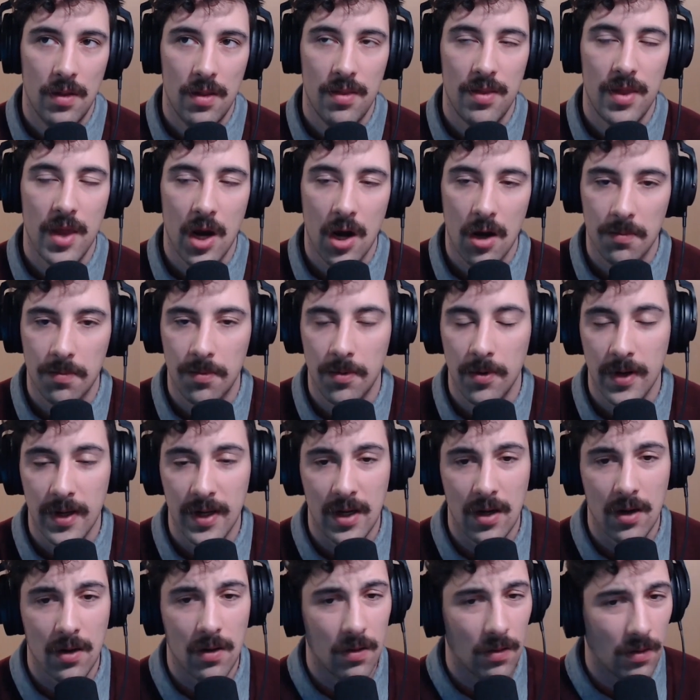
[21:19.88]
they're pretty
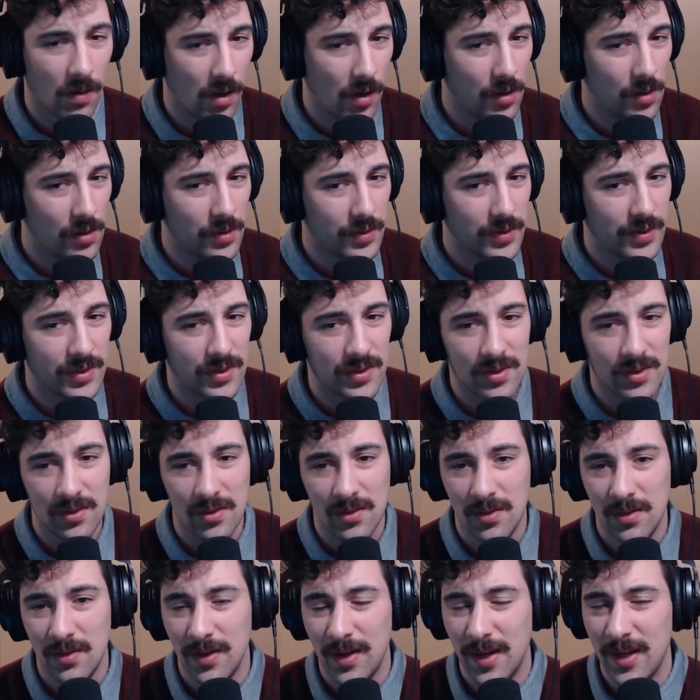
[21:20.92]
close
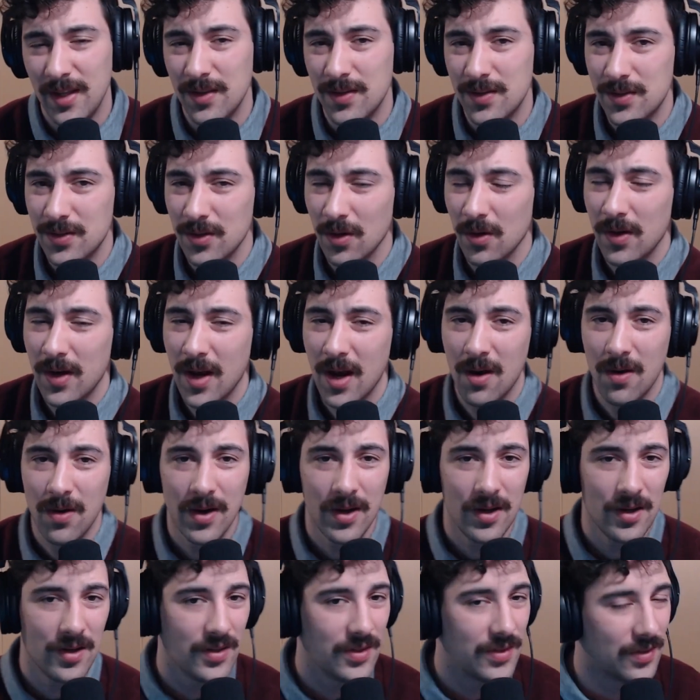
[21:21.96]
in certain
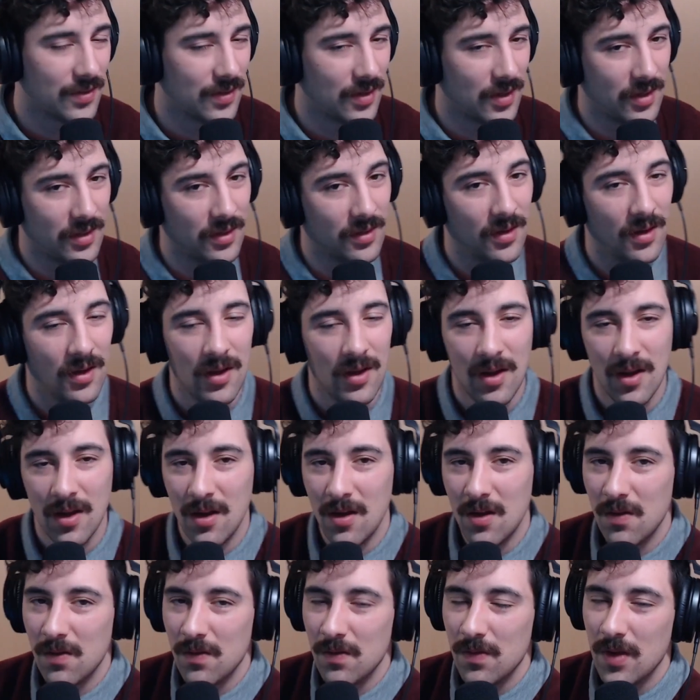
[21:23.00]
areas, and then
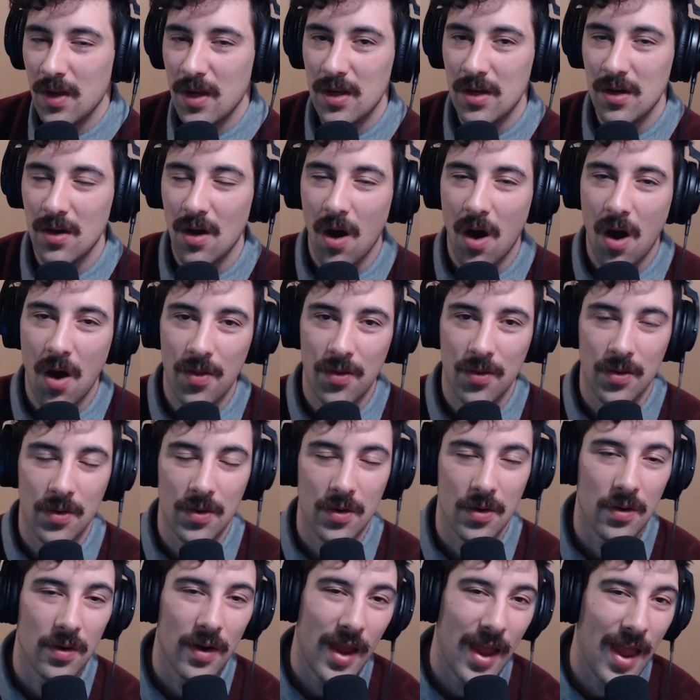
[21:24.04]
in
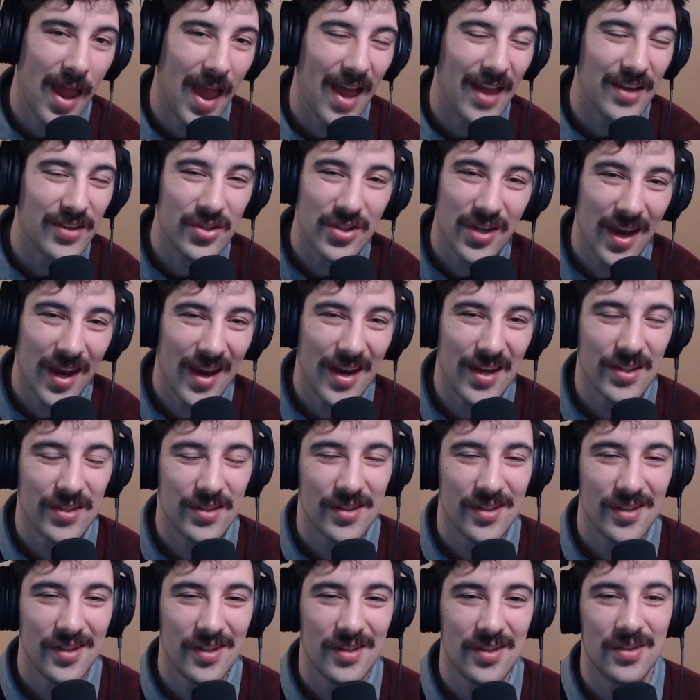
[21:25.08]
other edge
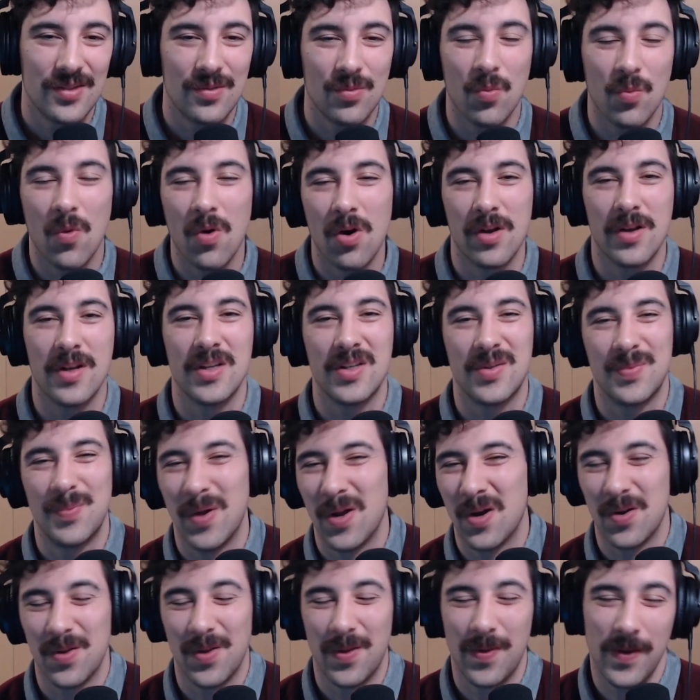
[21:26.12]
cases, one is
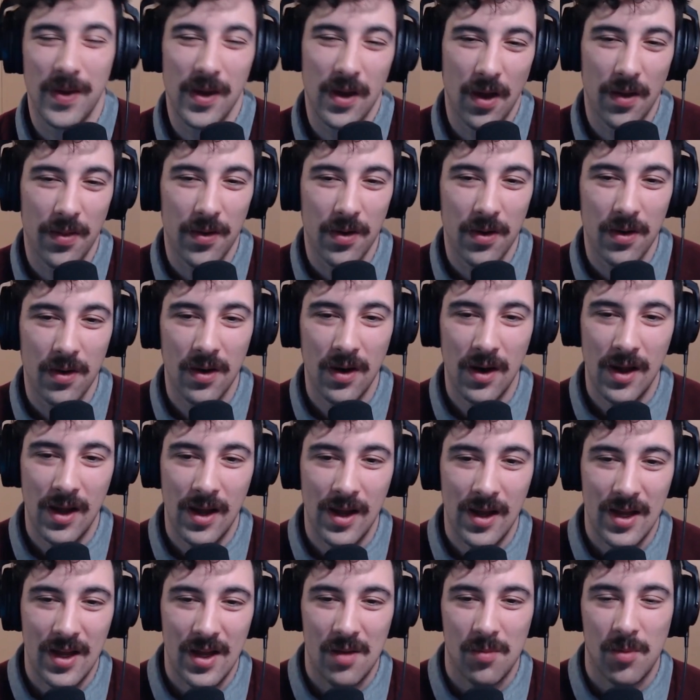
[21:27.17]
better than the other.
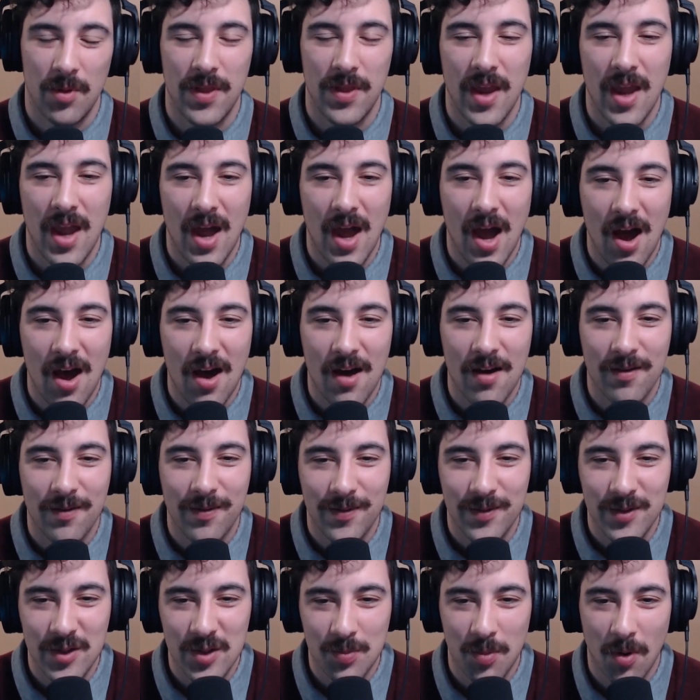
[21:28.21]
But they
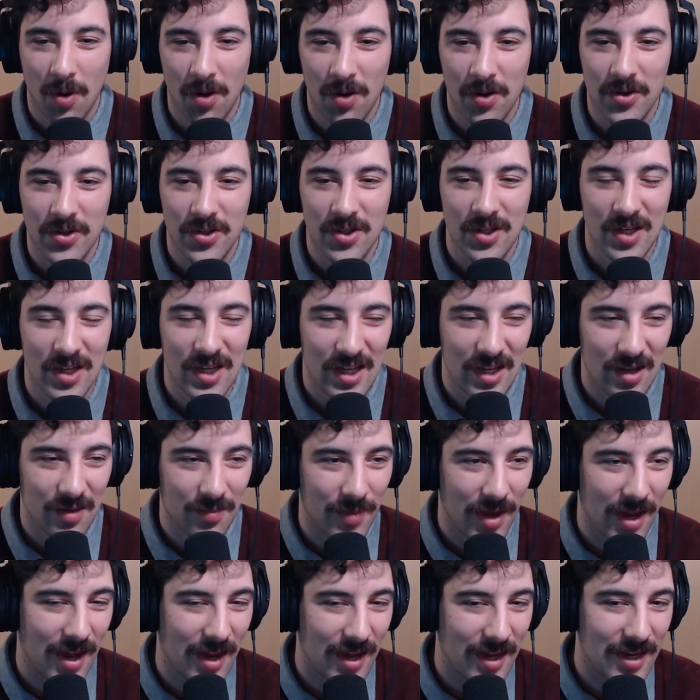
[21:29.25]
have Sparsh
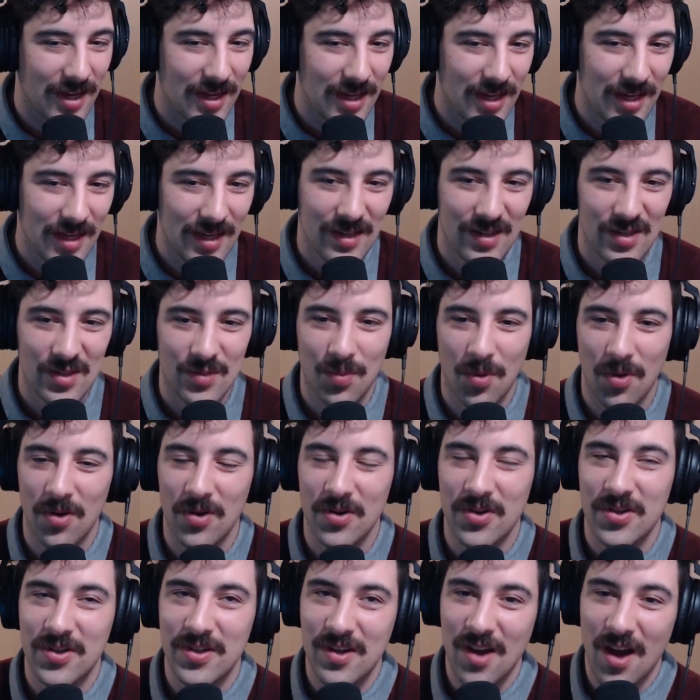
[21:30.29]
MAE,
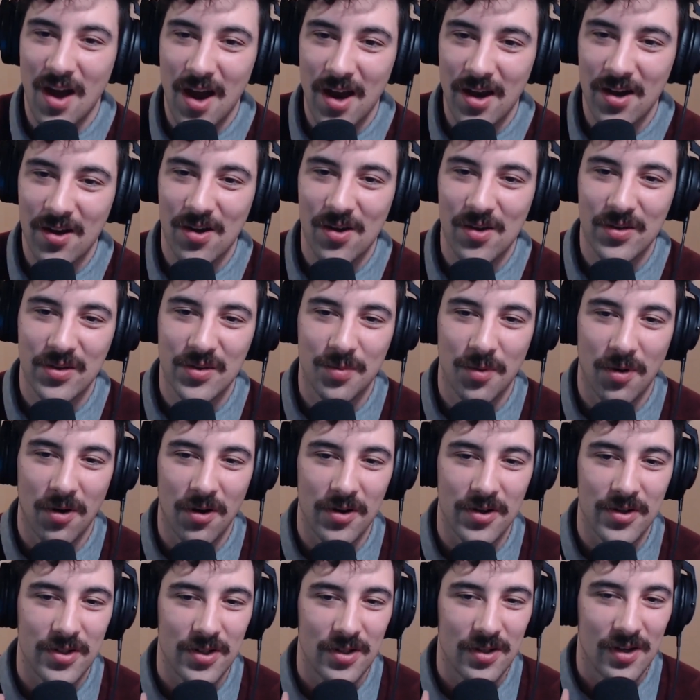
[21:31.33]
Sparsh Dino,
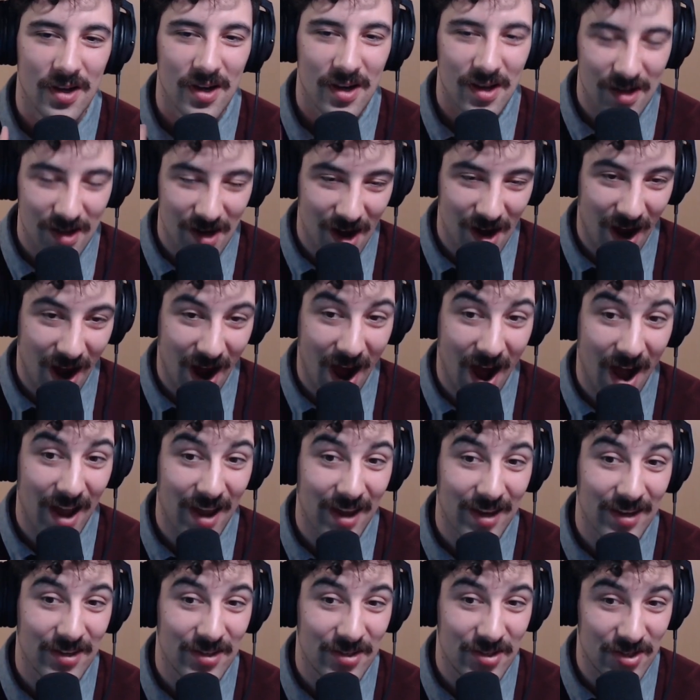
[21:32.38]
Sparsh
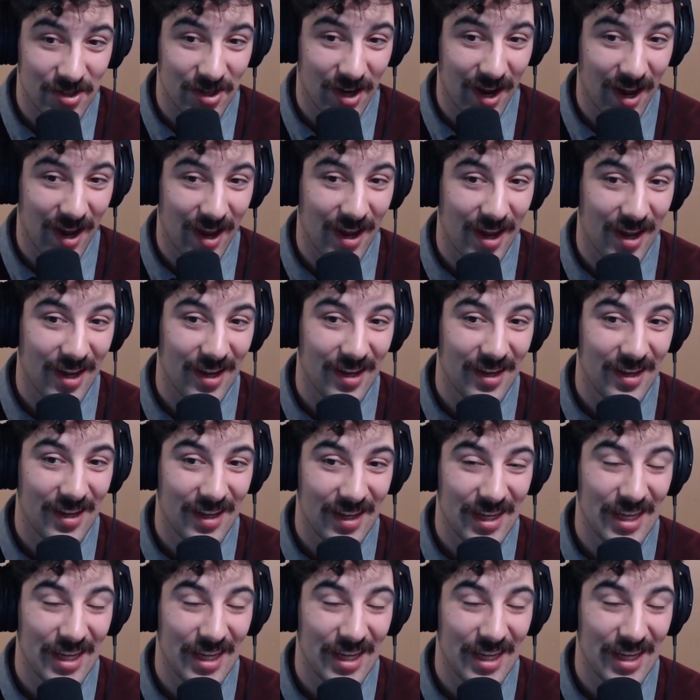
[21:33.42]
IJEPA.